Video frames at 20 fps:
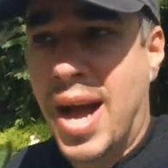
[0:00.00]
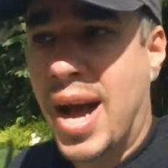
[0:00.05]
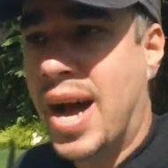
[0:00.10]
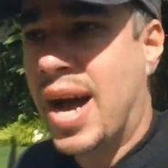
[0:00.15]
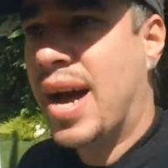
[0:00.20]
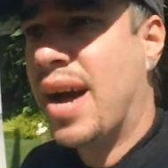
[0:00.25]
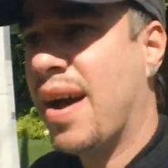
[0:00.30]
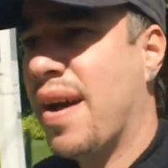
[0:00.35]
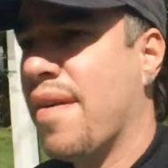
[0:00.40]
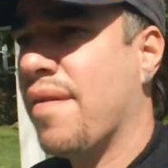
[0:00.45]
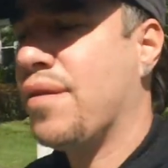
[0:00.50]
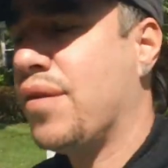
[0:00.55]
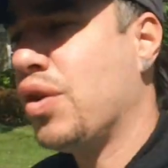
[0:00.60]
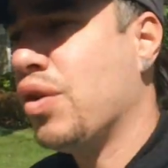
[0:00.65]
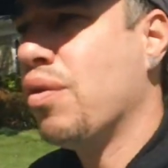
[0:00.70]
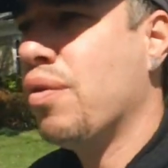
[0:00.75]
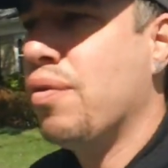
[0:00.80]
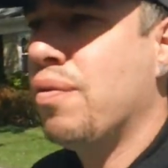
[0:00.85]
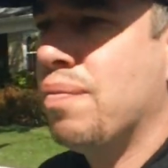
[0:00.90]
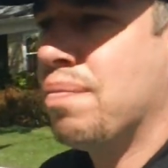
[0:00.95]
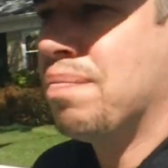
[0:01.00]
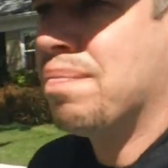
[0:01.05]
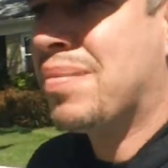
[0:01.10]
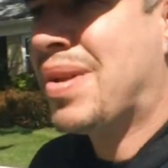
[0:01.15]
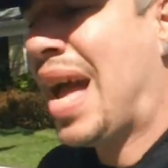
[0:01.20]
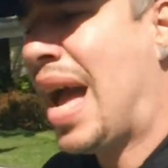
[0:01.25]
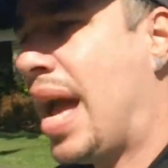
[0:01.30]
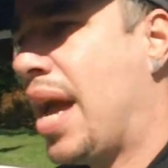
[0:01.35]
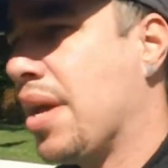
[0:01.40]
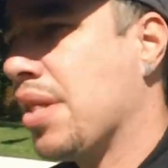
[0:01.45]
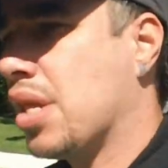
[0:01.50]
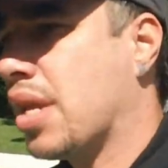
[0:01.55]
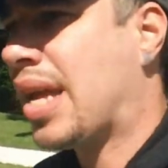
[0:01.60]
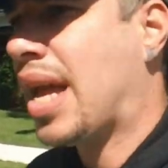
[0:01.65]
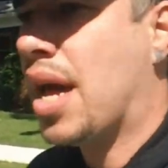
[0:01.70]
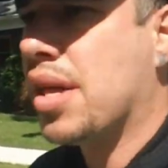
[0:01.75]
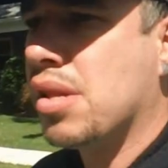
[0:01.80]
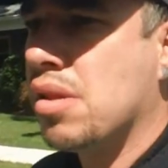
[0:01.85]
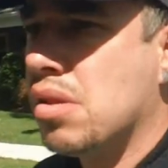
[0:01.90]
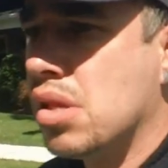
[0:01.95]
Uh, if you guys and
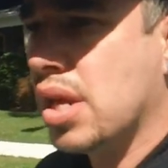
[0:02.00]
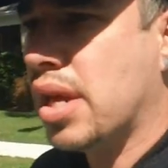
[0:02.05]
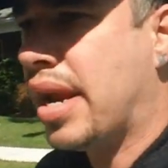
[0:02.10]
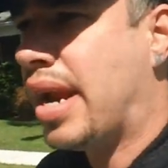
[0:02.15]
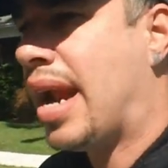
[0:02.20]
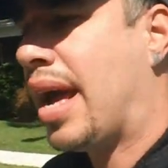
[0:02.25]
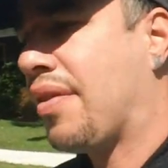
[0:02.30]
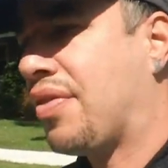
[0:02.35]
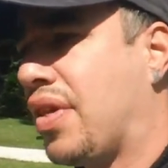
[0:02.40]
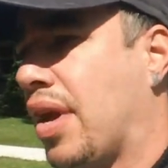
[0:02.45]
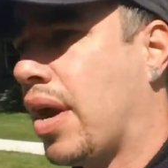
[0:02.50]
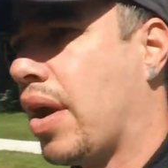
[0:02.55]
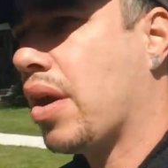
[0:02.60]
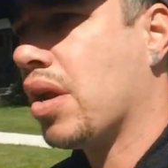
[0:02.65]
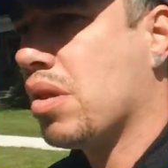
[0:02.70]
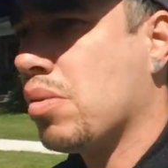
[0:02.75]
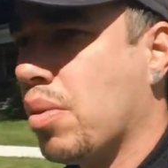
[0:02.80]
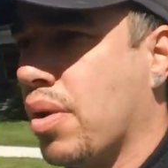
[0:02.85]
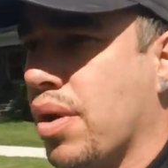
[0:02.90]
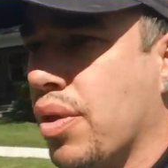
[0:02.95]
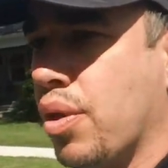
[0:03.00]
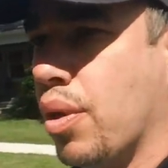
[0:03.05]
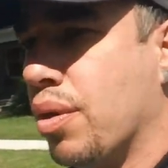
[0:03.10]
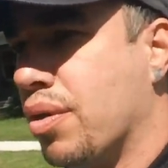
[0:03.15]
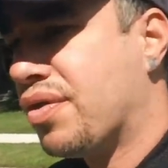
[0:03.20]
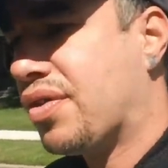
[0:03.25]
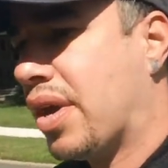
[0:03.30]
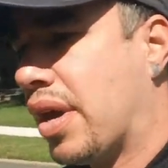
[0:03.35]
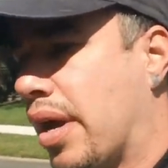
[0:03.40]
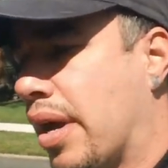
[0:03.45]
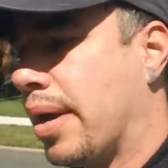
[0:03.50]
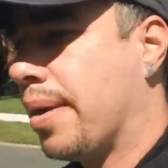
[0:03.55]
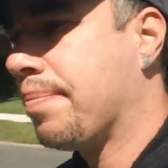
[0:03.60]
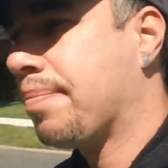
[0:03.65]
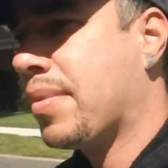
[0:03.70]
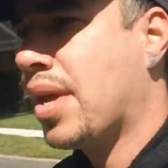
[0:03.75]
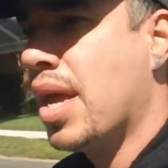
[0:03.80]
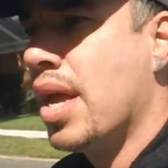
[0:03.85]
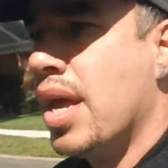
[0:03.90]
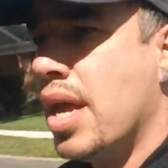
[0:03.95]
gals have seen it out there, it's one of those uh,
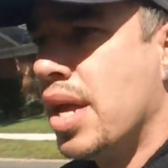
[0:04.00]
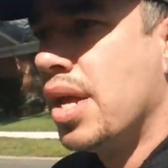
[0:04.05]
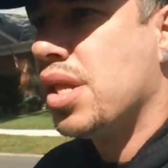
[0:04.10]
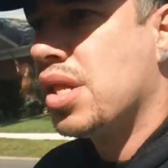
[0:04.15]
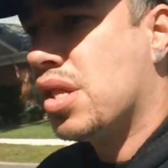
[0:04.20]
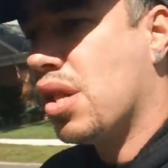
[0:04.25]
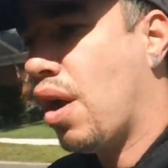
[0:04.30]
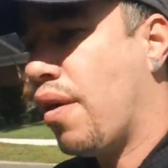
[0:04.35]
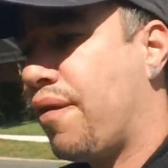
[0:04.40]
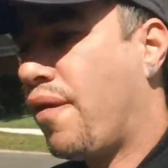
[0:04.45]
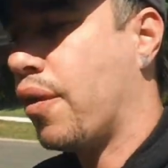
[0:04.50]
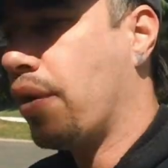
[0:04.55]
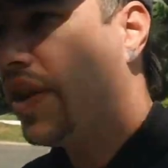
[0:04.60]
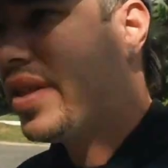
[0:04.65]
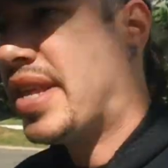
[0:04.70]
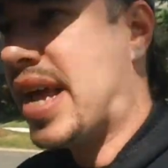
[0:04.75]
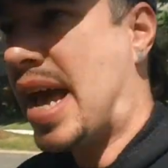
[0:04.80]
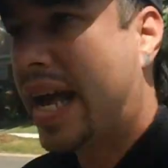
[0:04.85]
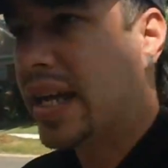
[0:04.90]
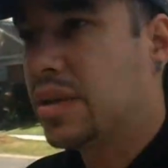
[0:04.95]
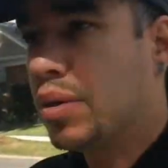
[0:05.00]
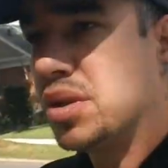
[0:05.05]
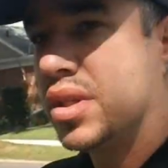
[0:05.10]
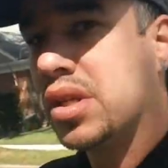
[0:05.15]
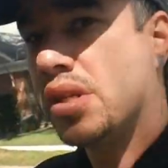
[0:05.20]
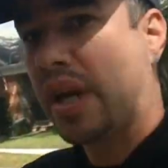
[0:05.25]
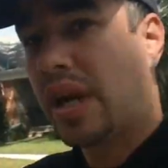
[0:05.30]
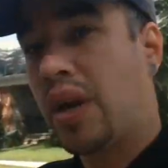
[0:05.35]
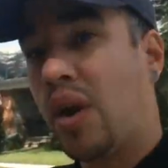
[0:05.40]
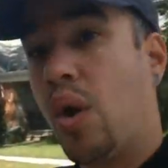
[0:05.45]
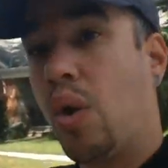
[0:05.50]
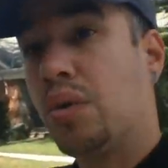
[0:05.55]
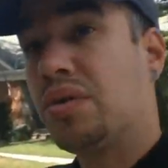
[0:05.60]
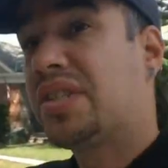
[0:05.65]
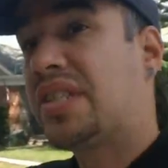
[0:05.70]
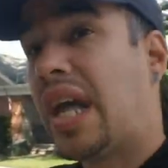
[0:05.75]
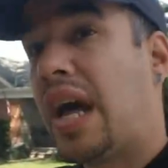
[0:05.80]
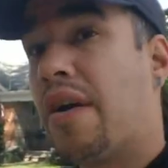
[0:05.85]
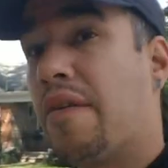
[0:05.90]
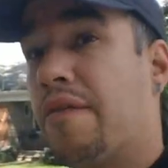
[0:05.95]
cell phone attachments. It's like an old
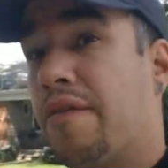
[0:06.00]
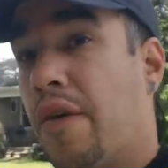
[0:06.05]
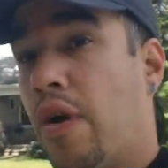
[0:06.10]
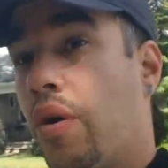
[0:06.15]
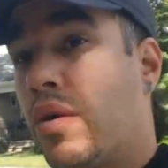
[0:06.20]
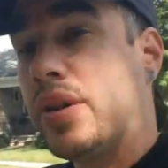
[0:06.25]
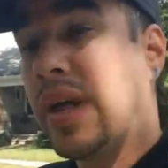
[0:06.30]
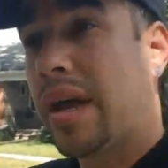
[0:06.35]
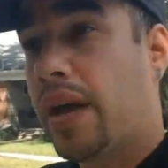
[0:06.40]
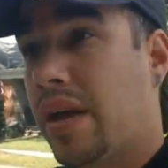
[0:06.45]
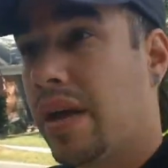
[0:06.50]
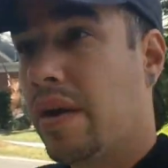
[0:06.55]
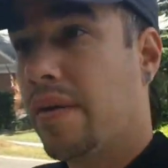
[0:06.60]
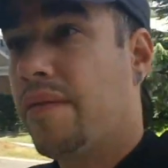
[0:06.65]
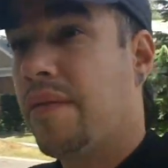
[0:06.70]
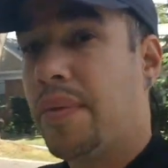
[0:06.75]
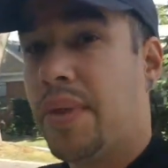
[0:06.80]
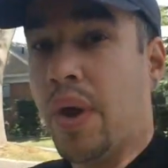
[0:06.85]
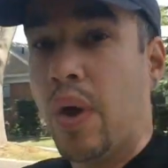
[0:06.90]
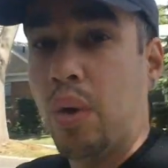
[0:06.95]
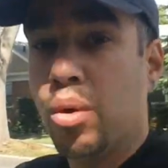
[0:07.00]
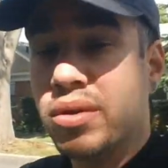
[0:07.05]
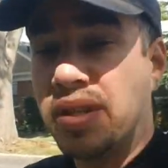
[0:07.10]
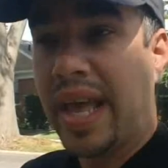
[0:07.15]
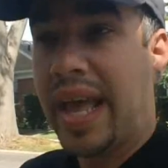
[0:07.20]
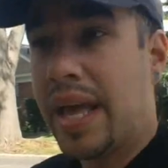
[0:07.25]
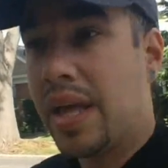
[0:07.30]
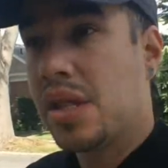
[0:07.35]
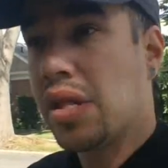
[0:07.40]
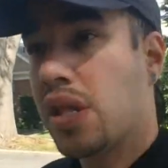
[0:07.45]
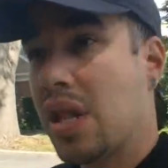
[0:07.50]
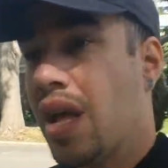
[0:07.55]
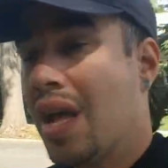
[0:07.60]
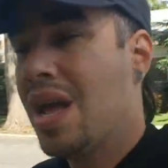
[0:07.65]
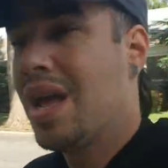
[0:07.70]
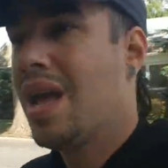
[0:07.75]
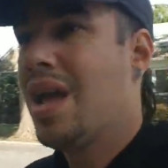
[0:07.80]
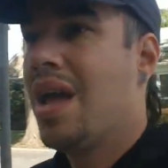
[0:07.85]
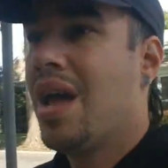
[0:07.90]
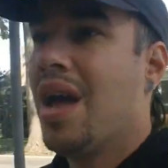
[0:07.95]
style phone, like, you know, from the old days.
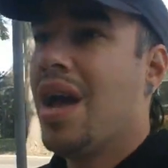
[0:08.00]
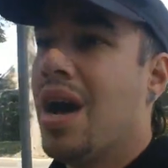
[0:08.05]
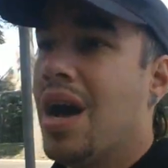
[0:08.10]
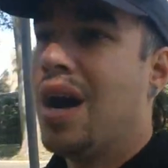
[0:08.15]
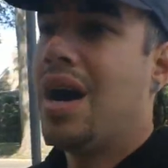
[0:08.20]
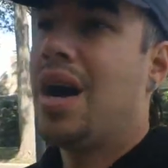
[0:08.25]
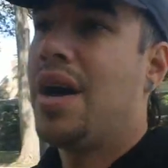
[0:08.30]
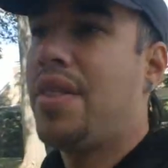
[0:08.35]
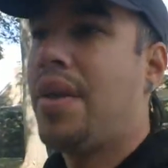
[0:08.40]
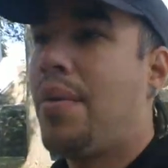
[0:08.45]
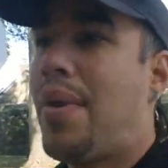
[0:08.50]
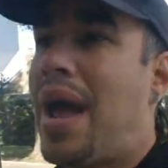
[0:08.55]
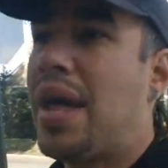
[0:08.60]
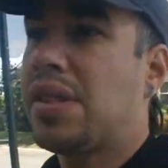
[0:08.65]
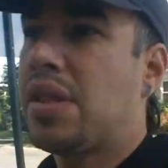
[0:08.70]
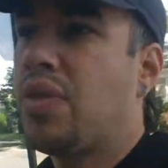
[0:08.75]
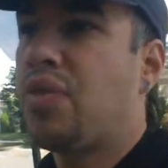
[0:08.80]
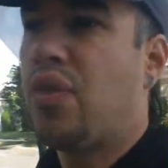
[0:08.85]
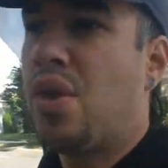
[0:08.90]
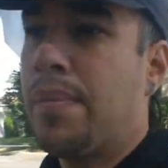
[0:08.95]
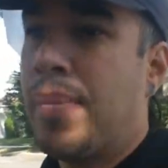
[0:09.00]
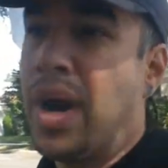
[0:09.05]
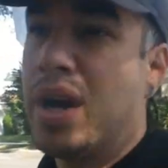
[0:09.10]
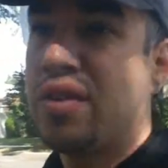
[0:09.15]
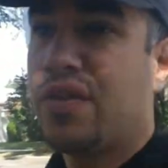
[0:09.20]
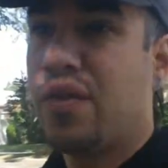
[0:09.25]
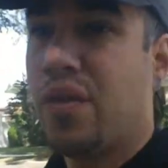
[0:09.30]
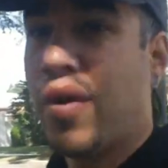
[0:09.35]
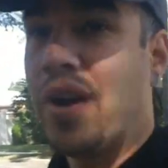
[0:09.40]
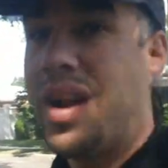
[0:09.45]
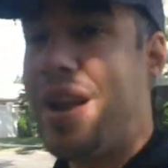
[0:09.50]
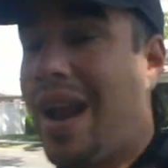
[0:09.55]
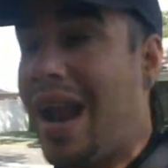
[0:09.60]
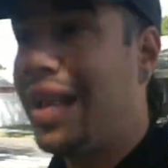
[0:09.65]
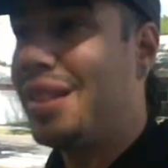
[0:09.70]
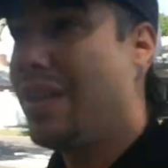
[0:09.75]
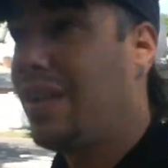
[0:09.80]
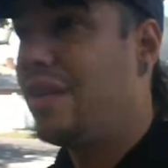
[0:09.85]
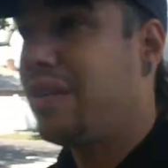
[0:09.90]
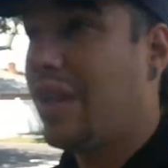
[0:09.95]
Uh, they were asking three bucks for it.
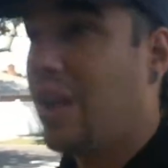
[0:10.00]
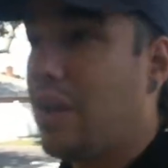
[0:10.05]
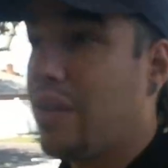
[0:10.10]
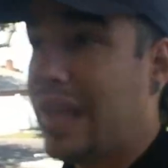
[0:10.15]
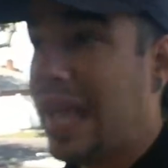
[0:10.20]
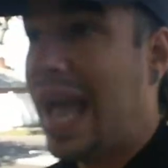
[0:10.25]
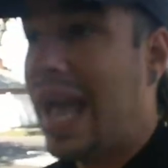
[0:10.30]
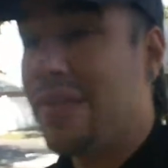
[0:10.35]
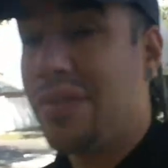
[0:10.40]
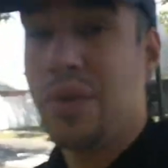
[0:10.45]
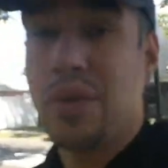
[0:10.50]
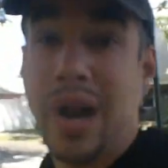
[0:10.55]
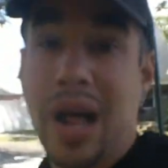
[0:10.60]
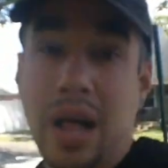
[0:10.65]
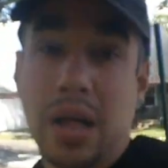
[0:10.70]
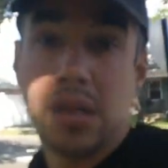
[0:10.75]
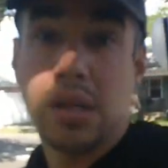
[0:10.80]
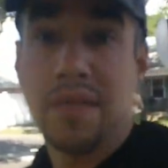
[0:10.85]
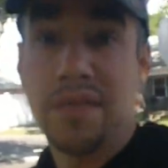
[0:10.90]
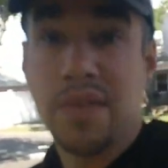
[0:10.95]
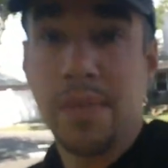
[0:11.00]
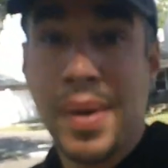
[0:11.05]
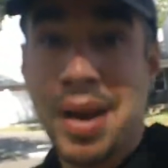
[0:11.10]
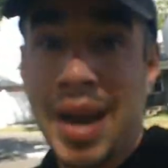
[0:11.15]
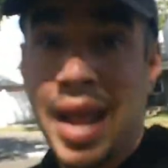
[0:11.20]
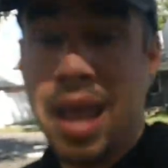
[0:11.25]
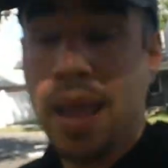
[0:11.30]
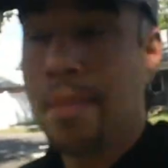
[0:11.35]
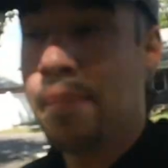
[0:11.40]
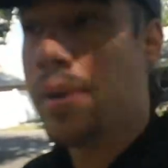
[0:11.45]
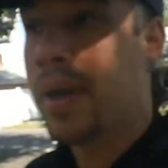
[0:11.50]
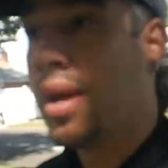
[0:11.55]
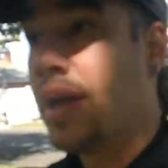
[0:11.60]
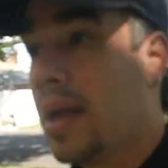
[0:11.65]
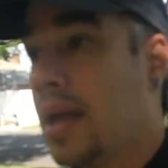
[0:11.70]
I literally only had two dollars up to my name.